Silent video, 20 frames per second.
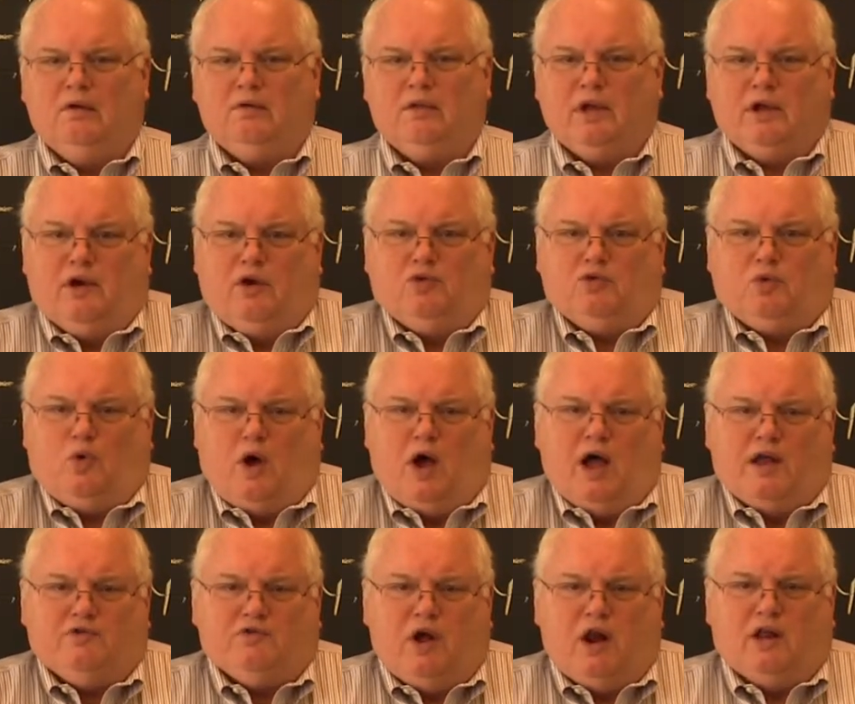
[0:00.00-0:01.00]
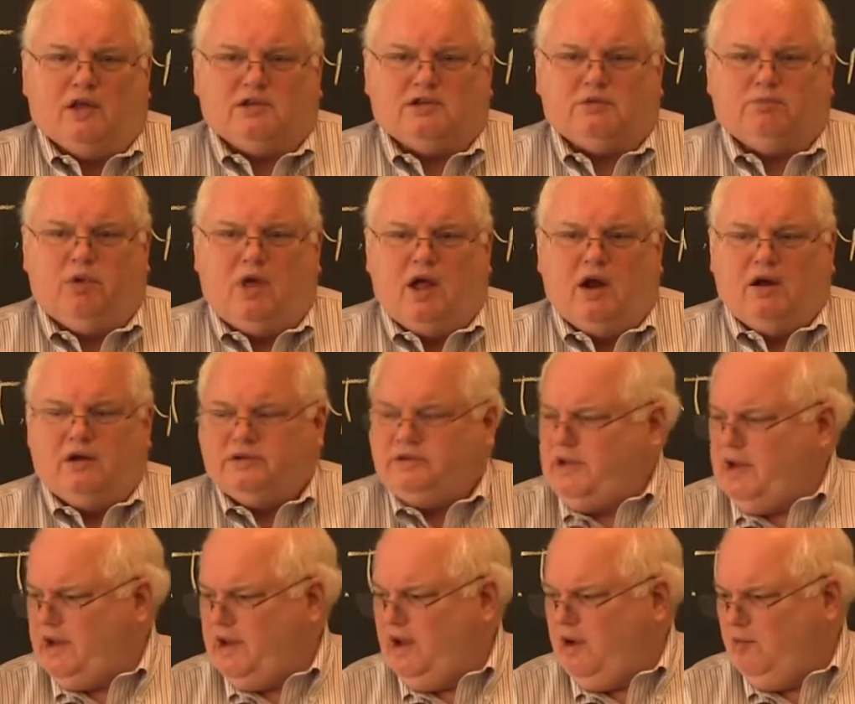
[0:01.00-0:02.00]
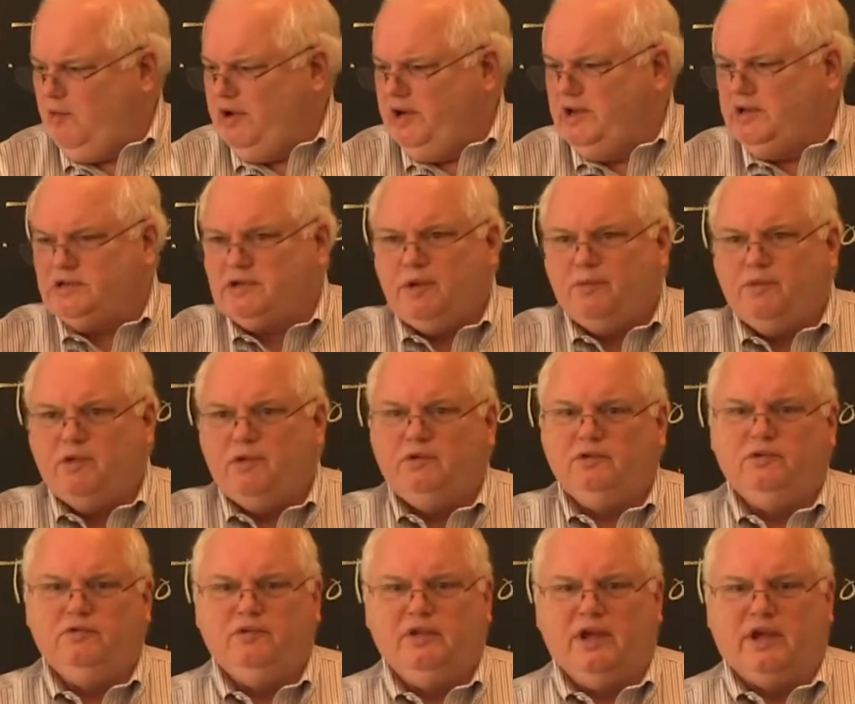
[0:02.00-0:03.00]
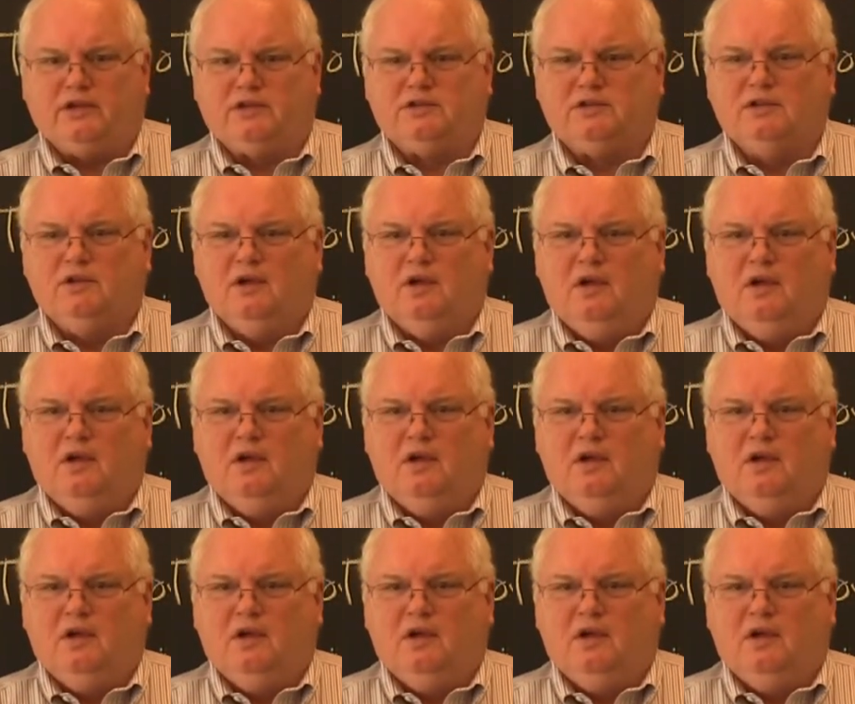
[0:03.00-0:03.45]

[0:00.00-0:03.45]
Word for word: They go to a hydraulic supplier and say, oh, we need something that'll do this.